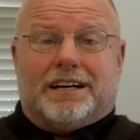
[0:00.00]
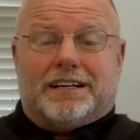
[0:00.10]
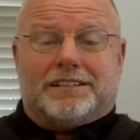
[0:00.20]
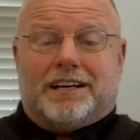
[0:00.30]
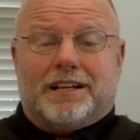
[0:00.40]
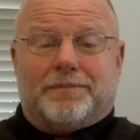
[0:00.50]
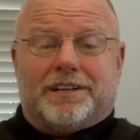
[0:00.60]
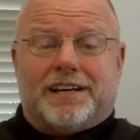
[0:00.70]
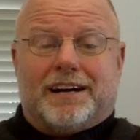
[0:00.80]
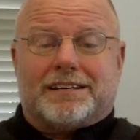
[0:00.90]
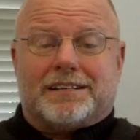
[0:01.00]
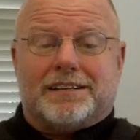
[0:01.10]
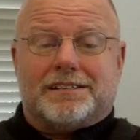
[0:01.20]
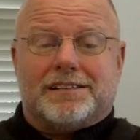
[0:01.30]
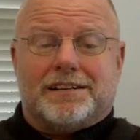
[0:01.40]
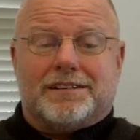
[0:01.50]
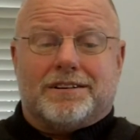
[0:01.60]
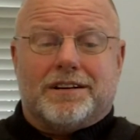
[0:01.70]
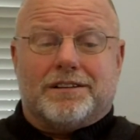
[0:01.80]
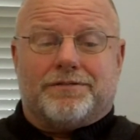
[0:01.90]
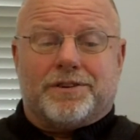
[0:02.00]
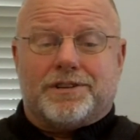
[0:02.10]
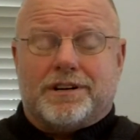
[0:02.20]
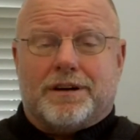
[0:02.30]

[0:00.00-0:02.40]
tell them that Doc says that during the first year